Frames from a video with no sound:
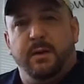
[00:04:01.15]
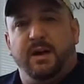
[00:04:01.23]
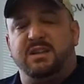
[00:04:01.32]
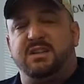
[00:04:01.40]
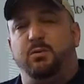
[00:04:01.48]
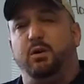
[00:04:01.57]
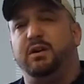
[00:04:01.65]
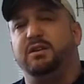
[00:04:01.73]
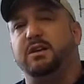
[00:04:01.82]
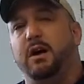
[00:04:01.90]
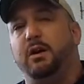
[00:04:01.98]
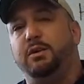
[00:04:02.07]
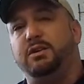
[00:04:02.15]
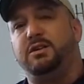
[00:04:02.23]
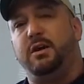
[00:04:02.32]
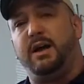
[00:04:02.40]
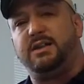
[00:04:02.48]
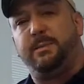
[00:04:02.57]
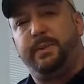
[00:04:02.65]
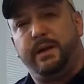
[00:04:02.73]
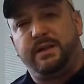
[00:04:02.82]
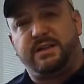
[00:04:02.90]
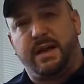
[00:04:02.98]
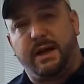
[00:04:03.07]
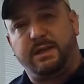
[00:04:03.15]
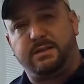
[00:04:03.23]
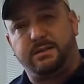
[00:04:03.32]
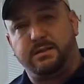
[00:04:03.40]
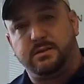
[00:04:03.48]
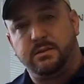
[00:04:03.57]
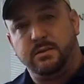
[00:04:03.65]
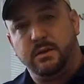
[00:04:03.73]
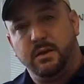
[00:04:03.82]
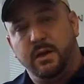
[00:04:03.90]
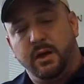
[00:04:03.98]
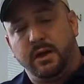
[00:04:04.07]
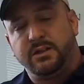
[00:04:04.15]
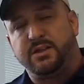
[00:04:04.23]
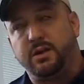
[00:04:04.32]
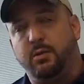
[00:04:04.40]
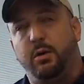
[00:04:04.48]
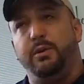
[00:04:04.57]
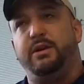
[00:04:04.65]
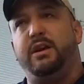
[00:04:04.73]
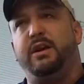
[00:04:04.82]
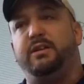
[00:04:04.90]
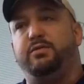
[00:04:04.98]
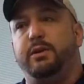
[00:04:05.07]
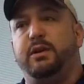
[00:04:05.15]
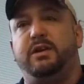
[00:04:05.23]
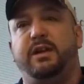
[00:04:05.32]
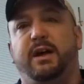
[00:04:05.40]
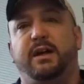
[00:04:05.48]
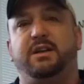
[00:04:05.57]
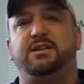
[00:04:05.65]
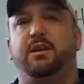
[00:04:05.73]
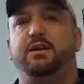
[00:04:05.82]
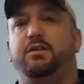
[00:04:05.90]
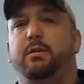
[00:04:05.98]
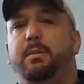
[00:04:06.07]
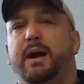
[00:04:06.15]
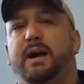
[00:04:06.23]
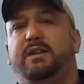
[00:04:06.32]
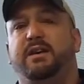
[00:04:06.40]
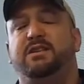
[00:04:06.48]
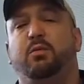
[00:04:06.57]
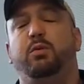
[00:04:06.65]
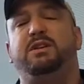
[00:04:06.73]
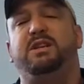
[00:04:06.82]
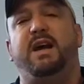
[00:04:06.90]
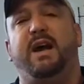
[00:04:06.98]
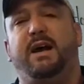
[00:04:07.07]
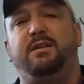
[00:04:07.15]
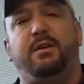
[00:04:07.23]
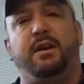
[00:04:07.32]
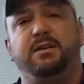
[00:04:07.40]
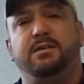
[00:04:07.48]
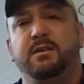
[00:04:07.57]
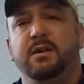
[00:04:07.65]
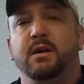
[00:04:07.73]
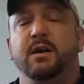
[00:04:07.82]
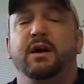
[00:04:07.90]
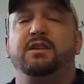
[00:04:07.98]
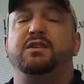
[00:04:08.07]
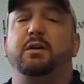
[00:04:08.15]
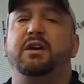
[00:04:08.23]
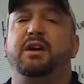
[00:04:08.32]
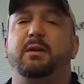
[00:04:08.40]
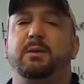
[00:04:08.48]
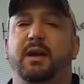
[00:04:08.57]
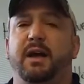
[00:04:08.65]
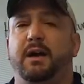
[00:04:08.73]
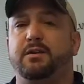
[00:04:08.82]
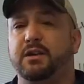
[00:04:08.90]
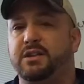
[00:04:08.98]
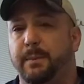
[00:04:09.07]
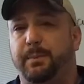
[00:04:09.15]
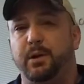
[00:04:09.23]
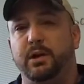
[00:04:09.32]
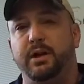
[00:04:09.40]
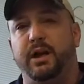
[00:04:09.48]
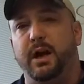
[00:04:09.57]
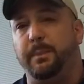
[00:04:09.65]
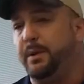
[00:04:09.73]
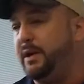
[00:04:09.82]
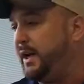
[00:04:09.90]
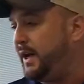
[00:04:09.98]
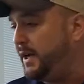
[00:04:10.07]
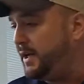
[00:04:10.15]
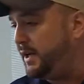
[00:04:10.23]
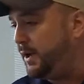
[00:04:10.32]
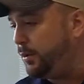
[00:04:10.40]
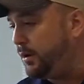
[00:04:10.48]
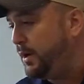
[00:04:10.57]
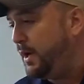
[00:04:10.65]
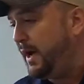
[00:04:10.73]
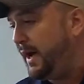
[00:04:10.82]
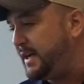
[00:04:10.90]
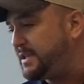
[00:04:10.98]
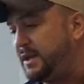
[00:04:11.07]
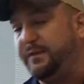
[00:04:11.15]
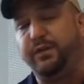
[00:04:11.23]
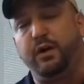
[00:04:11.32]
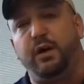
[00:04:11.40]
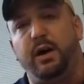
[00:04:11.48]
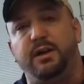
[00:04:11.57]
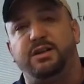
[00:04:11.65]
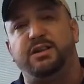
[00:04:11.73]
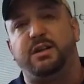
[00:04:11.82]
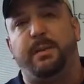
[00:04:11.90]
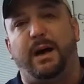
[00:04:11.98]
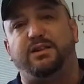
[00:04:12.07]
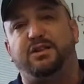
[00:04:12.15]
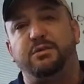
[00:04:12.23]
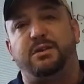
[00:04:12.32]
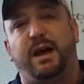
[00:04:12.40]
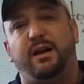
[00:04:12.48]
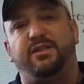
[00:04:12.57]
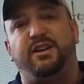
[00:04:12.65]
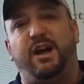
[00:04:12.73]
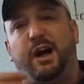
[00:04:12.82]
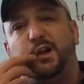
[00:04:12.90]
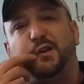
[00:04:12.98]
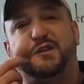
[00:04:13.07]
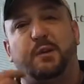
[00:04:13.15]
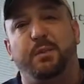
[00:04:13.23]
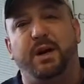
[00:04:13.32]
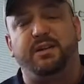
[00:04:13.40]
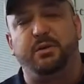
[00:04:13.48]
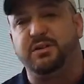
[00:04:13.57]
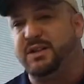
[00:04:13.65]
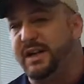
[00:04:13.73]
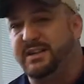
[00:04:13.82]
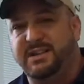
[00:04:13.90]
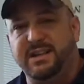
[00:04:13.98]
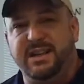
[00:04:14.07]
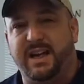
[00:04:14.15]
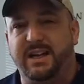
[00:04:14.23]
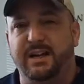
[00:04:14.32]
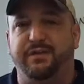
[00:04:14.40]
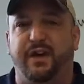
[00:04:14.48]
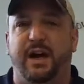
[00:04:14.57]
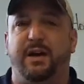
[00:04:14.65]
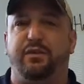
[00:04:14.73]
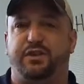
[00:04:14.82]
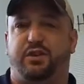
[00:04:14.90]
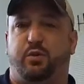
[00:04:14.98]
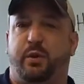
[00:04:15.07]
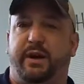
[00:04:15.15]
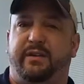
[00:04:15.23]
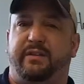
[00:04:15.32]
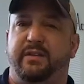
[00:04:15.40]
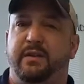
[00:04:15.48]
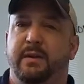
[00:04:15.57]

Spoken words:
I said, well, because the owner still has to pay the taxes. And so what we did is we looked at it and I started doing math and I said, what's the address? And so he gave me the address. I pulled it up, and they were asking for just about $2,000 a month. It was $19.95 was the rent.